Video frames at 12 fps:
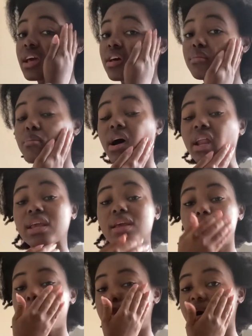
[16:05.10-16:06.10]
good
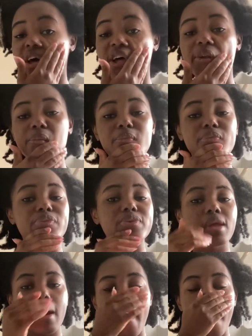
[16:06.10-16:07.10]
money, but
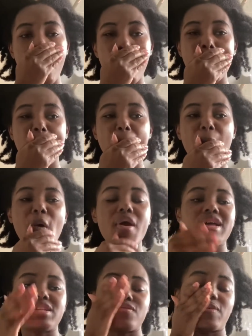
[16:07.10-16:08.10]

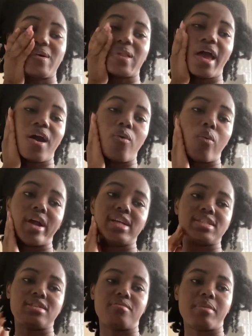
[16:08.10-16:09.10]
it's felt like a
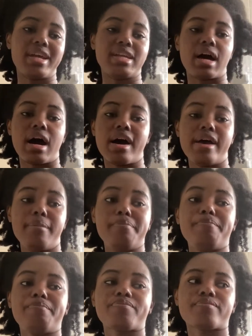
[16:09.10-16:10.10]
waste of my
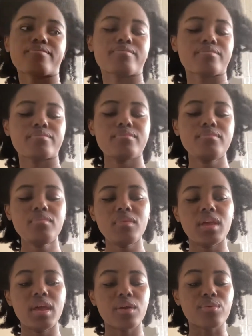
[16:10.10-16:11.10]
time
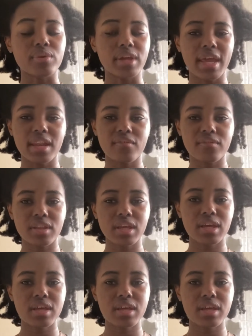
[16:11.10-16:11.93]
creatively.